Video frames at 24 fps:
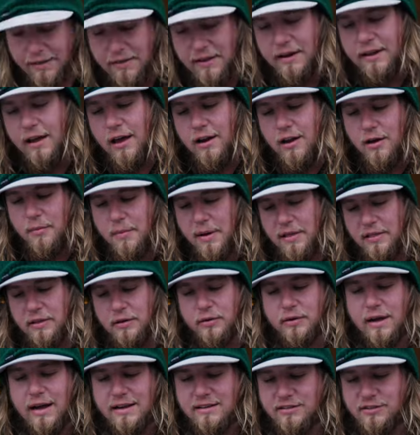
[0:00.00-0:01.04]
now that I got all my
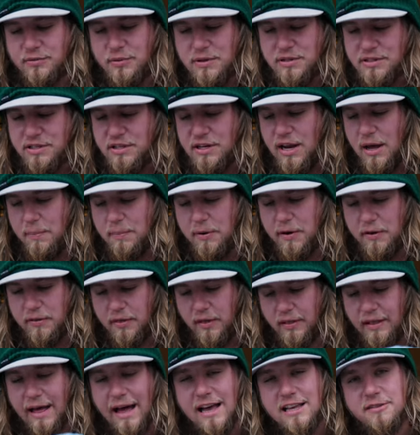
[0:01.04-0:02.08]
little guys twisted up here,
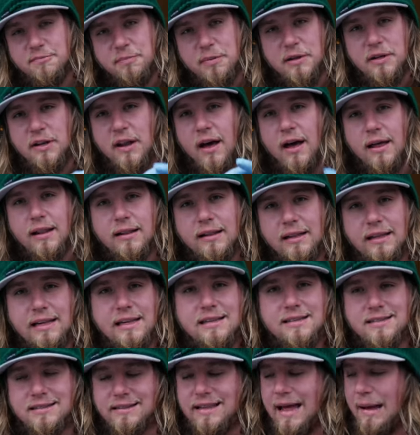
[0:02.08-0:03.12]
the last but not
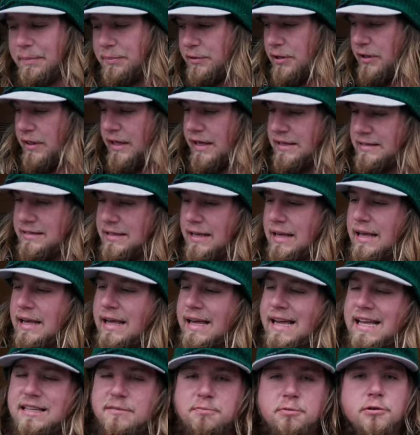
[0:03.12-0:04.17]
least step to this
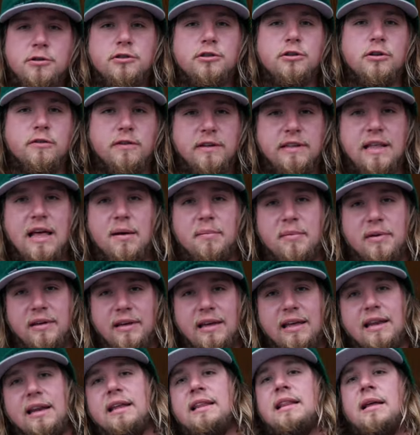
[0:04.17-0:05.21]
is preserving them
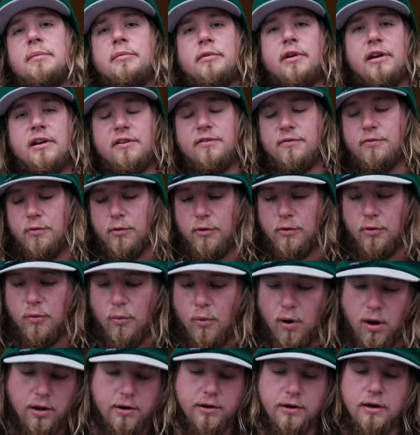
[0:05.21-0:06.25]
and getting them ready for the
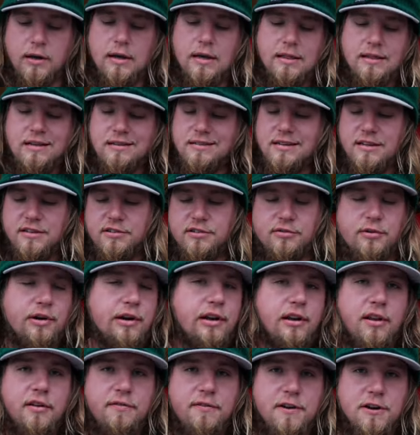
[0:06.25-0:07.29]
water. These things are
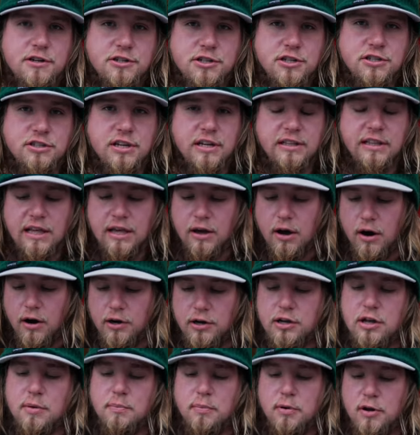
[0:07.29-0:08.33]
ready to fish just like they are.
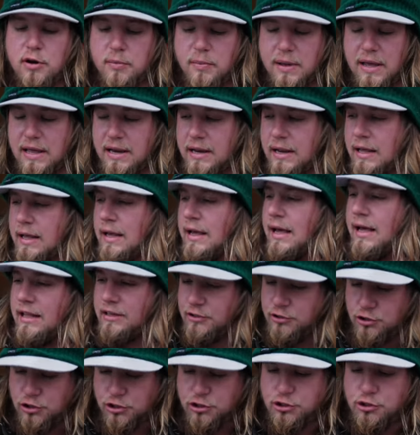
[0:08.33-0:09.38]
You can put them in
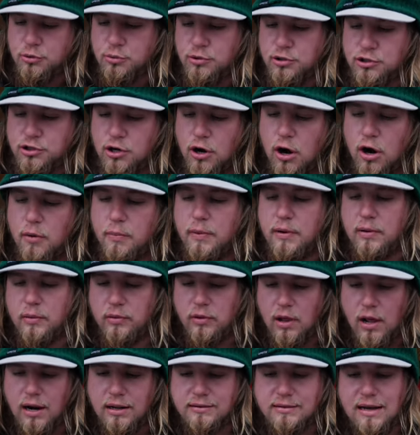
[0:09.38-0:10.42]
and just do a jar, but a
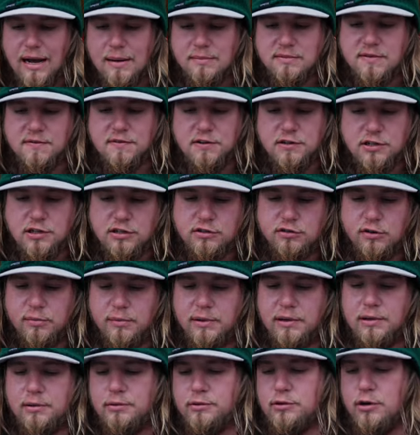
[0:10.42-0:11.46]
lot of times if you just throw them
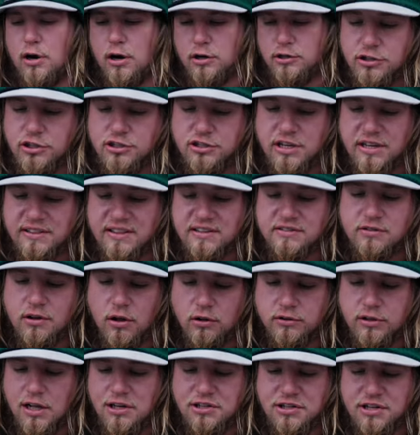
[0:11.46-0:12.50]
into the jar, just like this,
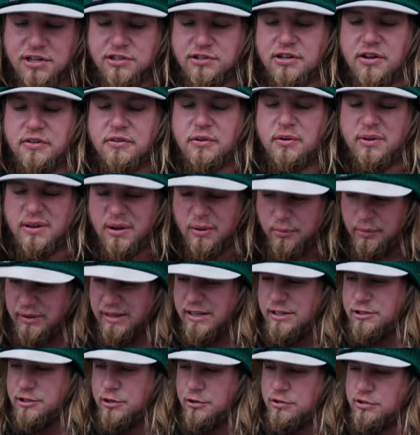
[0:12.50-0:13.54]
all touching each other, it'll get
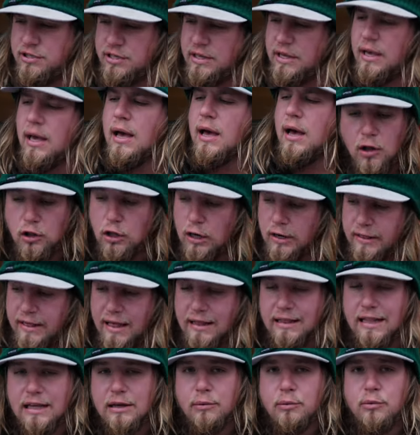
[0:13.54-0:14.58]
really juicy. A lot of
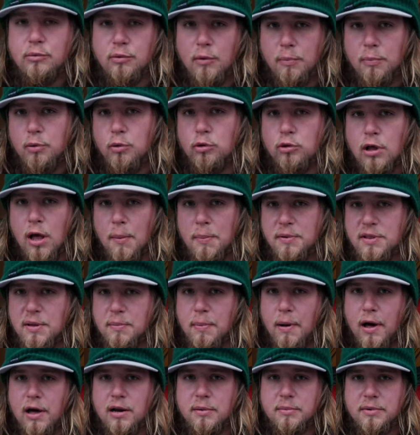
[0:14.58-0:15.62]
that liquid will pool up in the
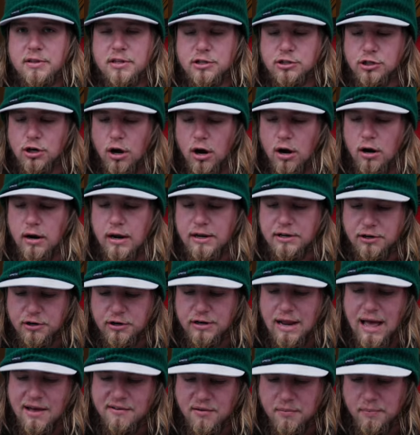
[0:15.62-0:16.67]
bottom of the jar and you're
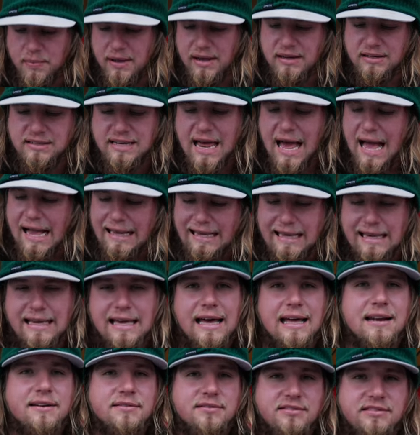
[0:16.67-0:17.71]
gonna have a big, tacky,
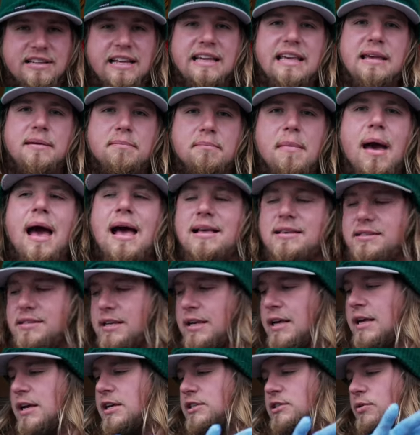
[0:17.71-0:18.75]
kind of sticky mess.
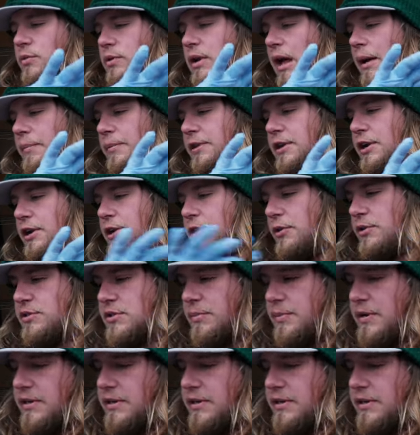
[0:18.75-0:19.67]
So what I'm gonna do is I'm